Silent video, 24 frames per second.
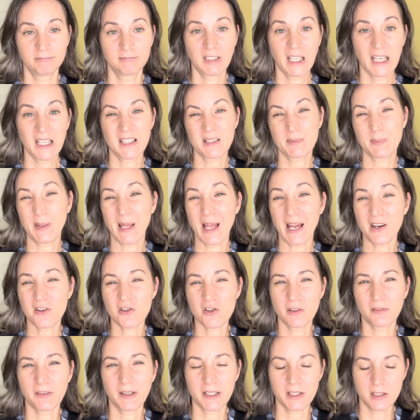get splashed
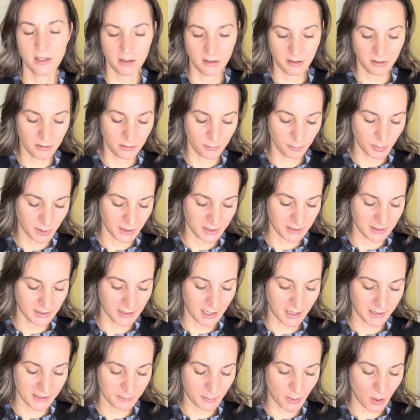if I do, but
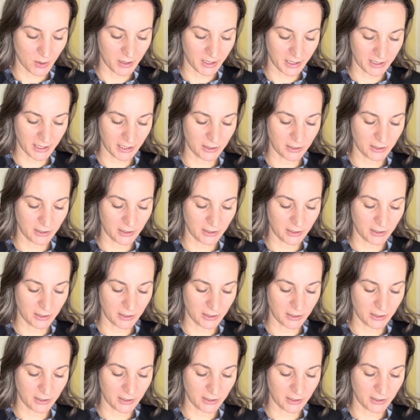that's about it.